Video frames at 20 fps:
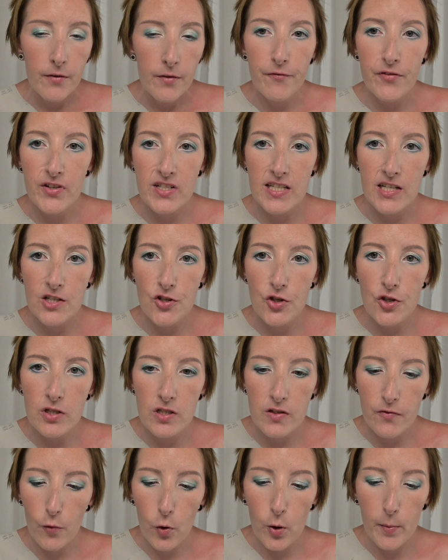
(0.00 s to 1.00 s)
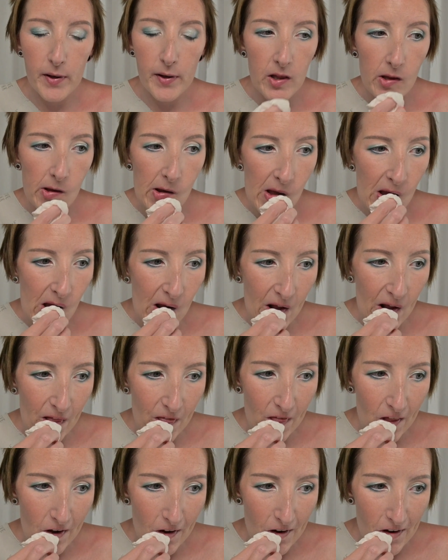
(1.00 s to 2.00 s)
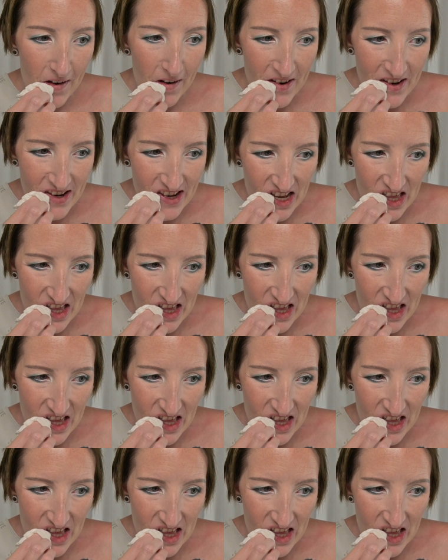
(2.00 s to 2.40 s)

Physicians Formula gloss